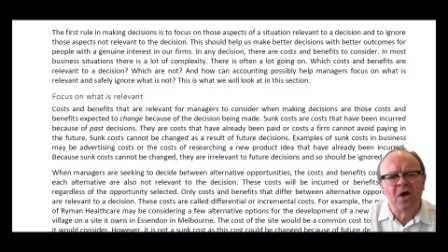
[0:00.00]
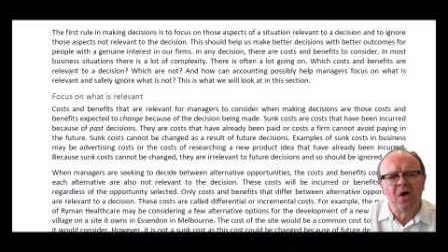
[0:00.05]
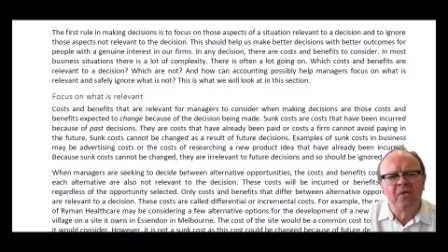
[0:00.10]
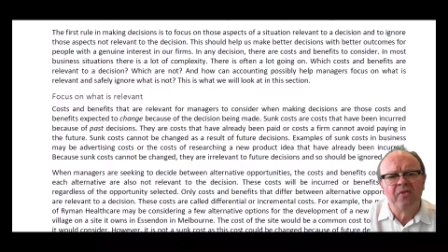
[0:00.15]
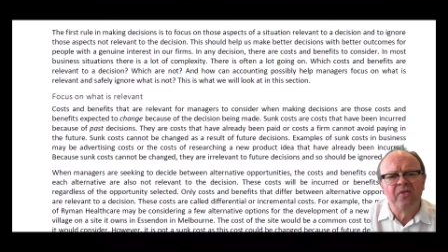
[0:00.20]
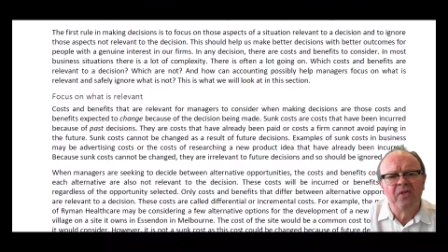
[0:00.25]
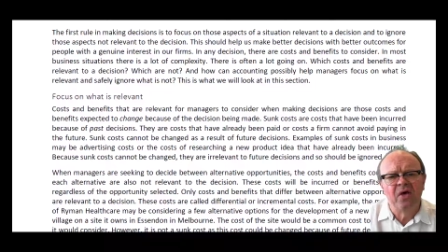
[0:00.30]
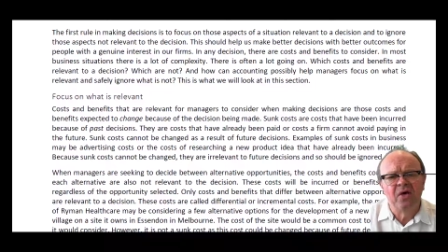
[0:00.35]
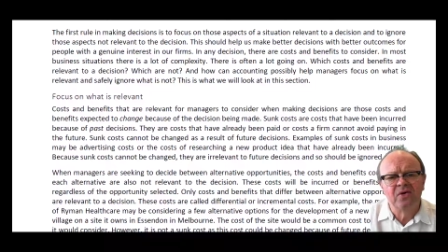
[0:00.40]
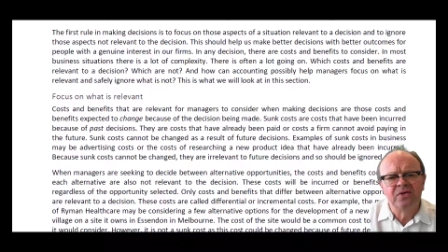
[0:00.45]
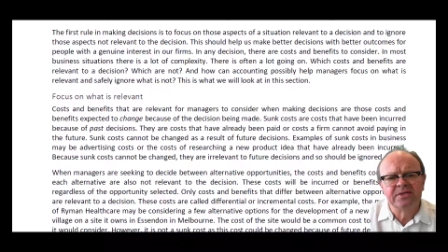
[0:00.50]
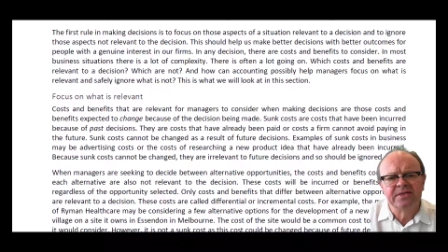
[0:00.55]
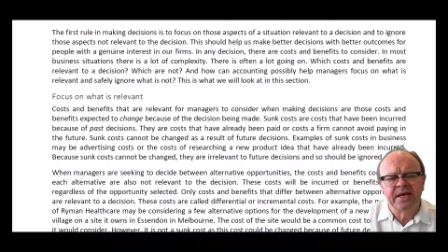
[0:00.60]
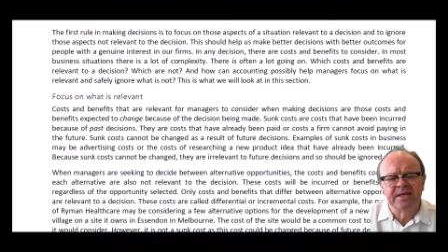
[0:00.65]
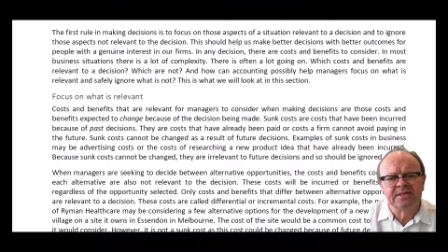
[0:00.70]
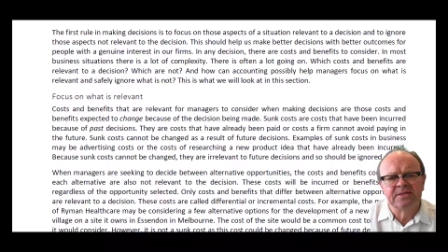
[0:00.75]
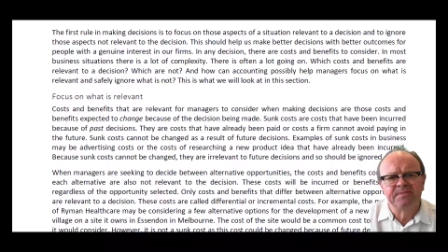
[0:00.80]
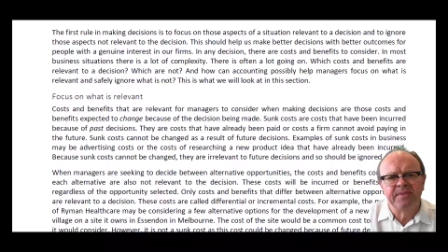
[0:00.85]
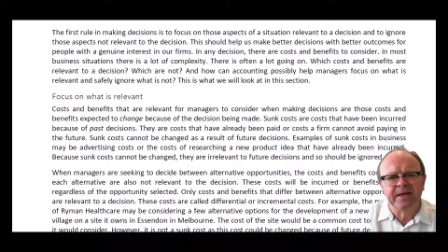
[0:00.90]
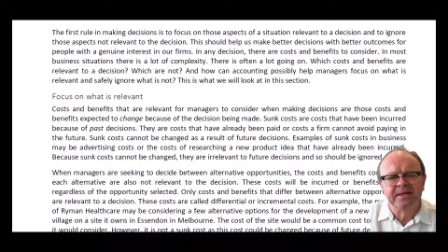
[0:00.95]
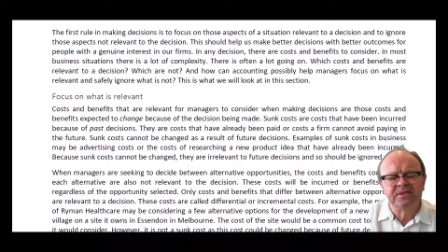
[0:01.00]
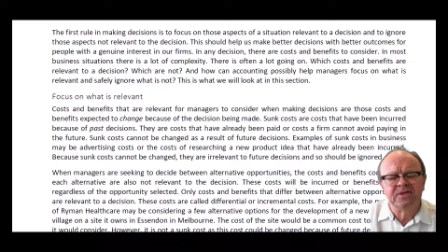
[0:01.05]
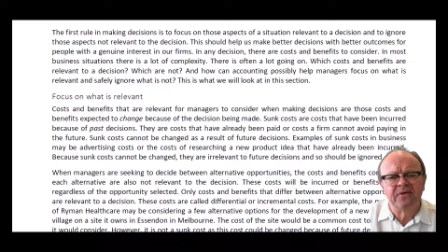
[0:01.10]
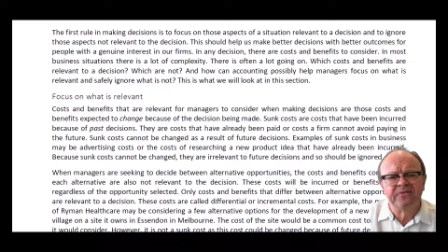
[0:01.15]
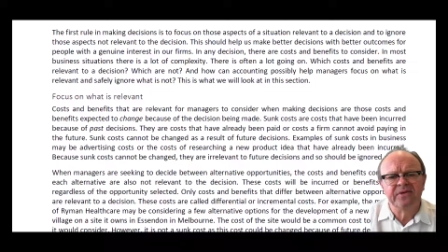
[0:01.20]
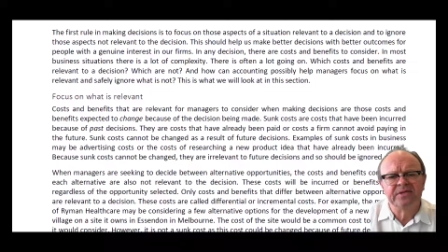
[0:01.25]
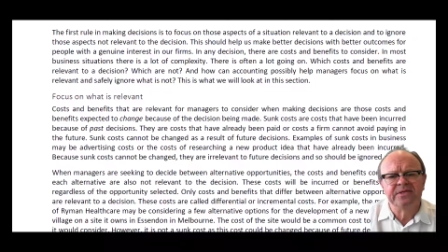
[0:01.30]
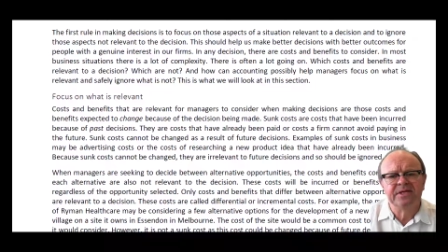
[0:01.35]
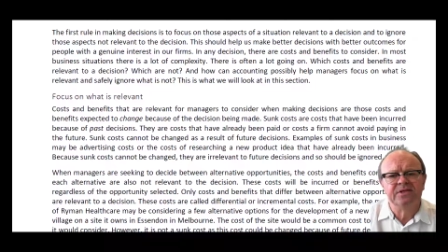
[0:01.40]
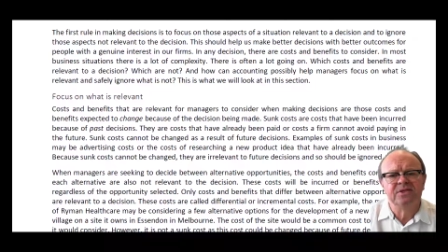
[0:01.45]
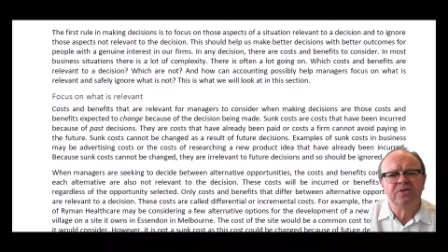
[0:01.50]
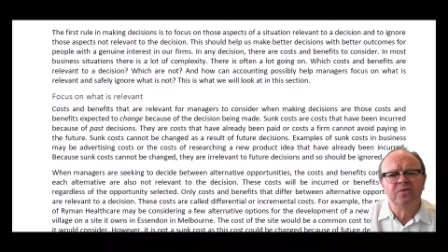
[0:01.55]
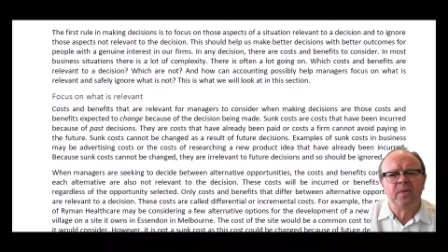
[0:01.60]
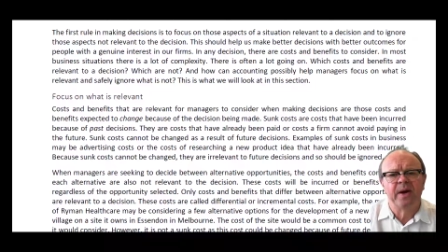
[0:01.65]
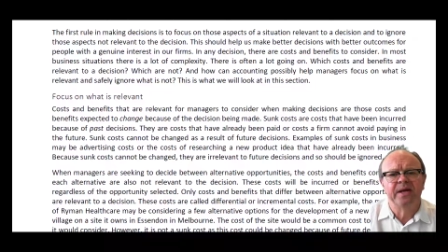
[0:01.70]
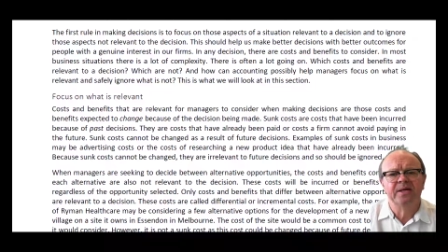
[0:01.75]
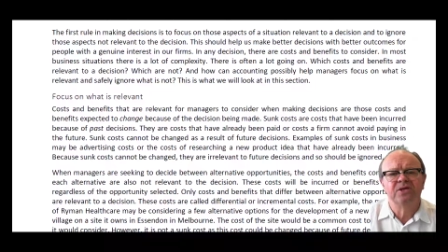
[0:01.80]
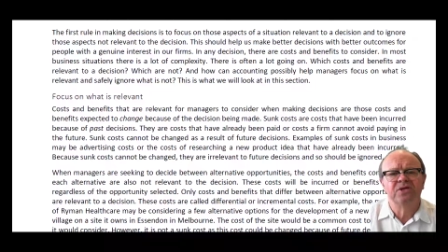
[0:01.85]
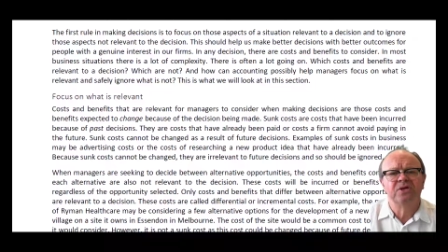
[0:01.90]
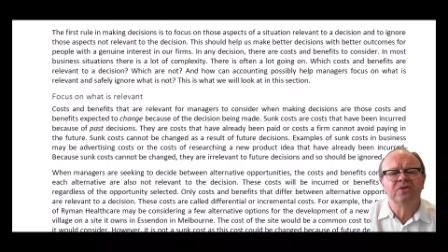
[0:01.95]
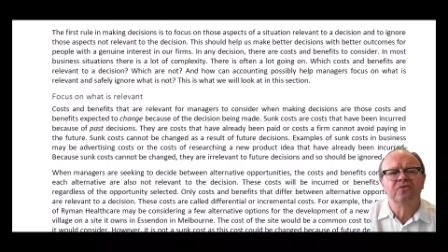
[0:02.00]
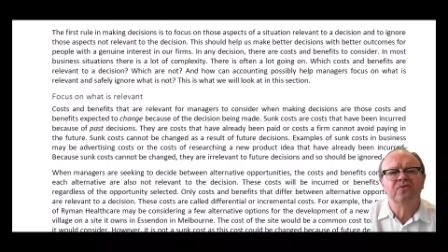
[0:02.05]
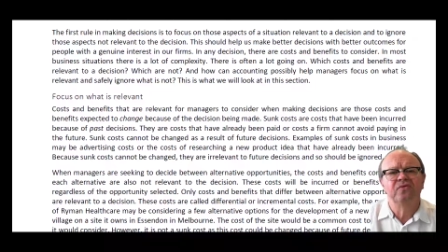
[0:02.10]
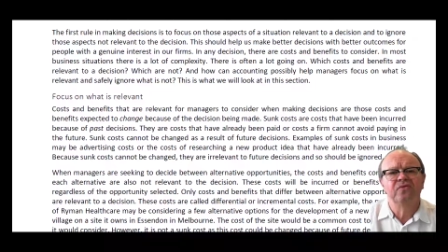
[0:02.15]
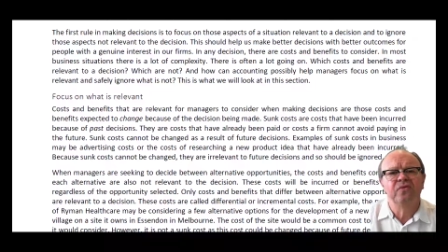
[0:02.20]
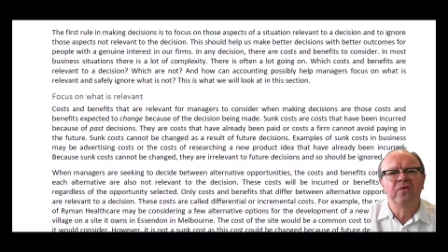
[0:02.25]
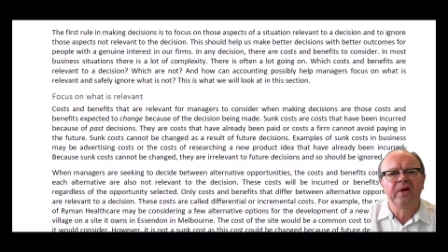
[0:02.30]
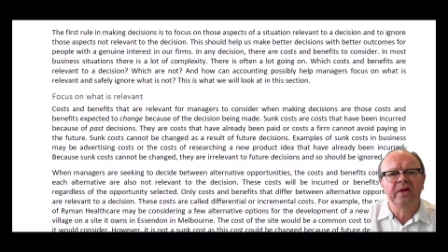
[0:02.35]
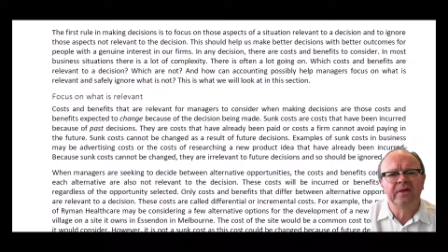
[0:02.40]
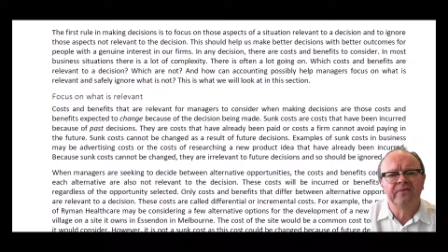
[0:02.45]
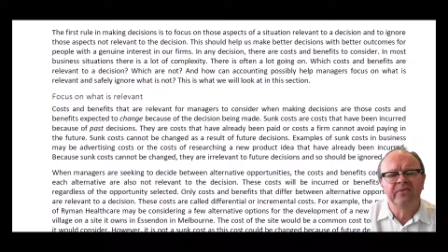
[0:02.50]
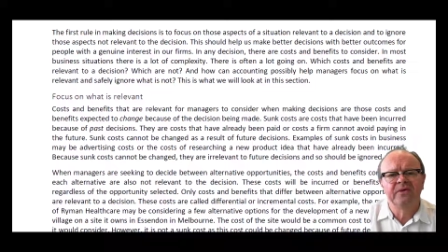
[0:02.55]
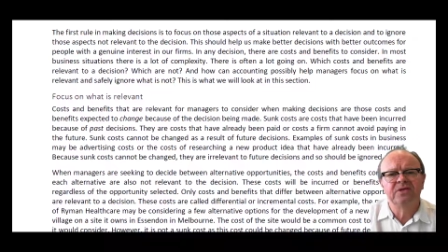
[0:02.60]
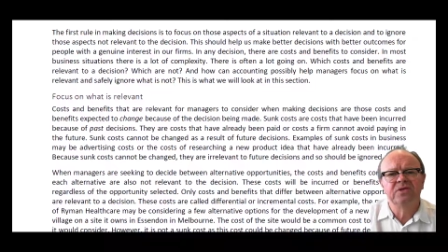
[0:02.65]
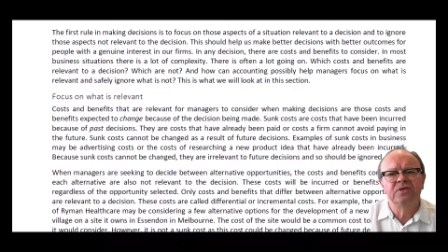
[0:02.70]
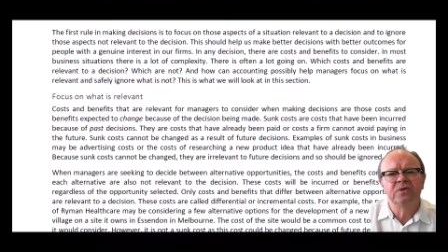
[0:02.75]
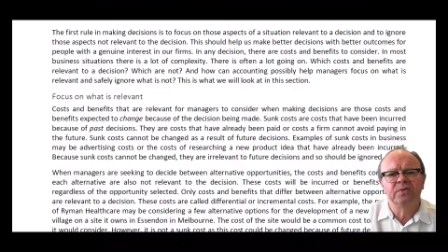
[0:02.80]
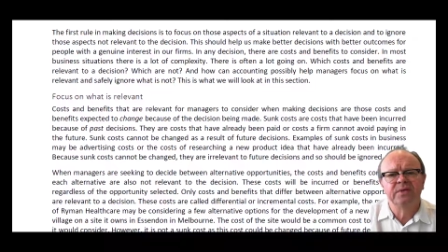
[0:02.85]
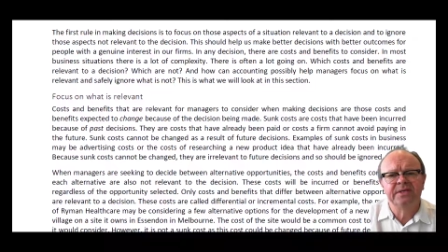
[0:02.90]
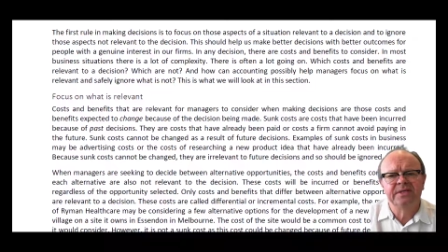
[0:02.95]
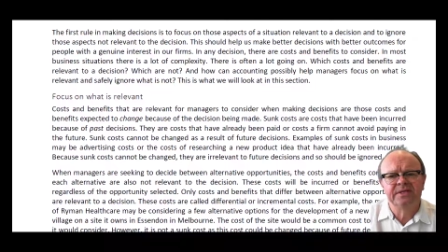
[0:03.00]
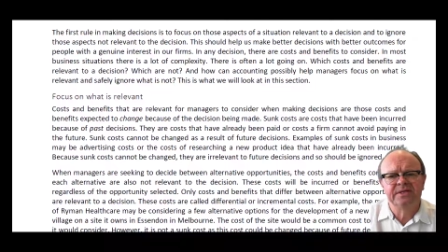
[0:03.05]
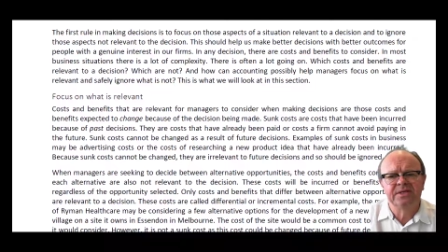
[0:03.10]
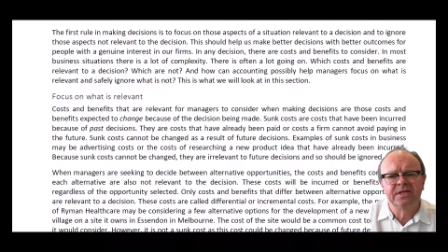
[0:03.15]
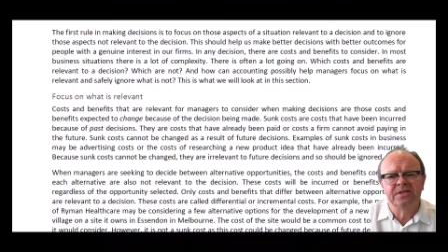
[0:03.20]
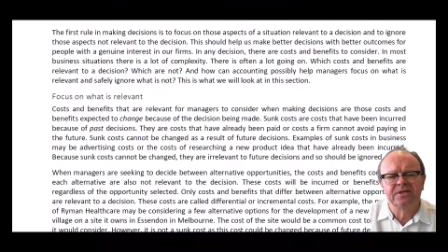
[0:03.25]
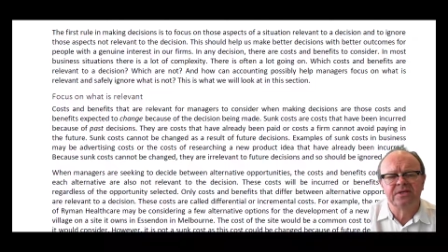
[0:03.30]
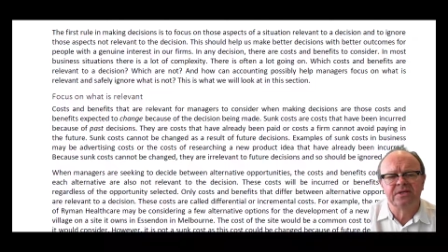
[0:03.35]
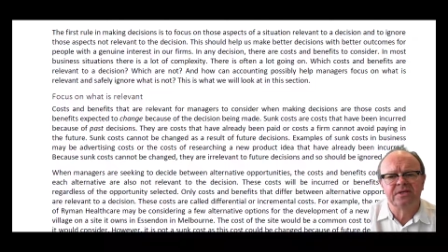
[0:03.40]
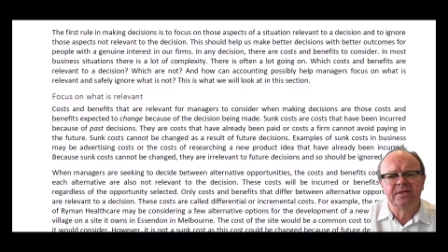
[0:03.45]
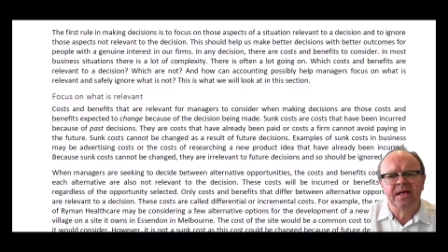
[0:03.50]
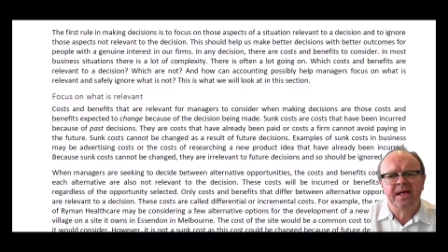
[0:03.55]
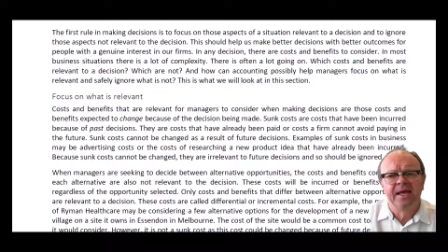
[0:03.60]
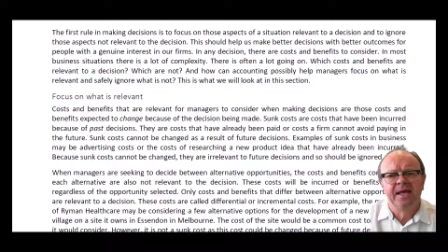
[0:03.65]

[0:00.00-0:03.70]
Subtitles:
on those aspects of a situation relevant to a decision